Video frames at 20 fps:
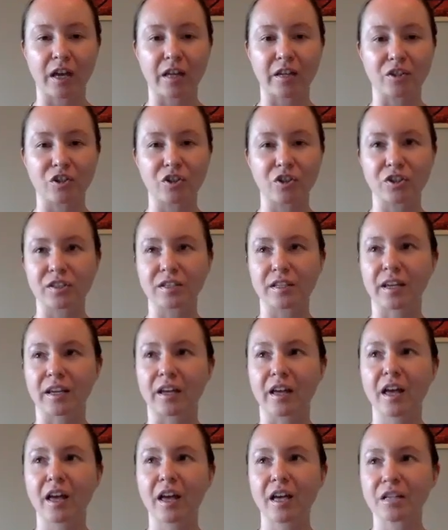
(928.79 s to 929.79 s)
And it's just
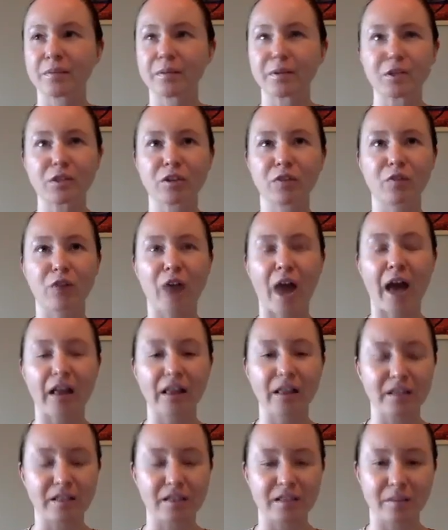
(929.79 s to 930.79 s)
like, especially for
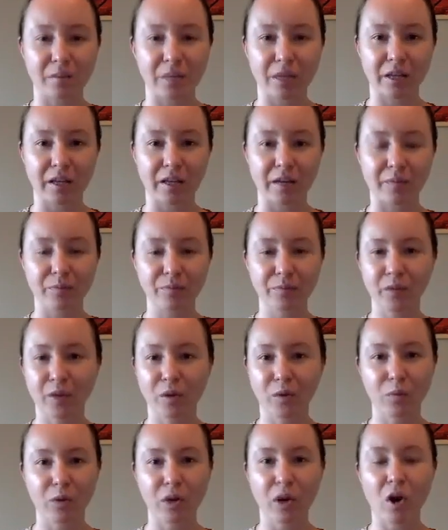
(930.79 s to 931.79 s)
athletes, I mean, like
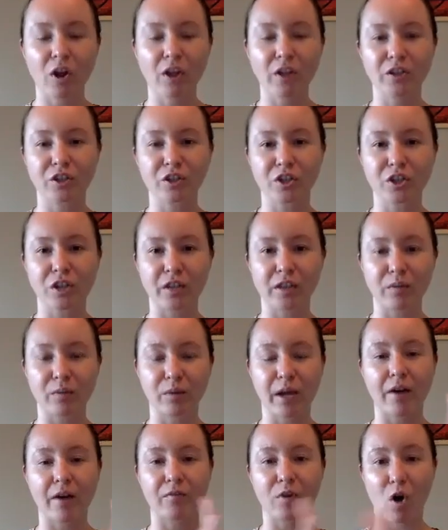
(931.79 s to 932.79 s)
we all understand that
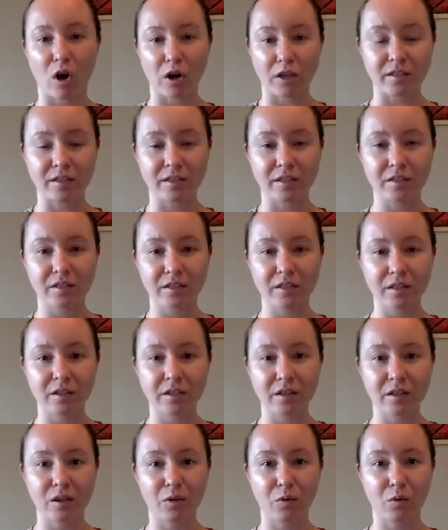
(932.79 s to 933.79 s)
we have on season
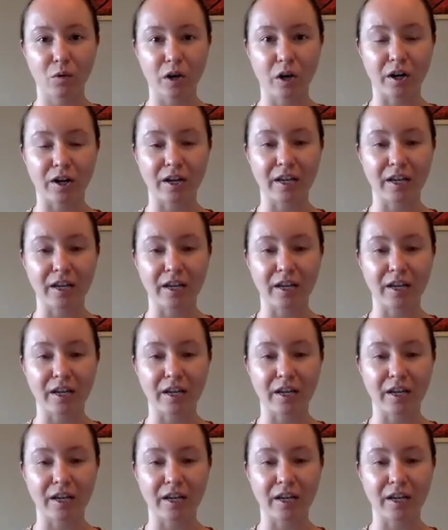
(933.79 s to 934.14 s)
or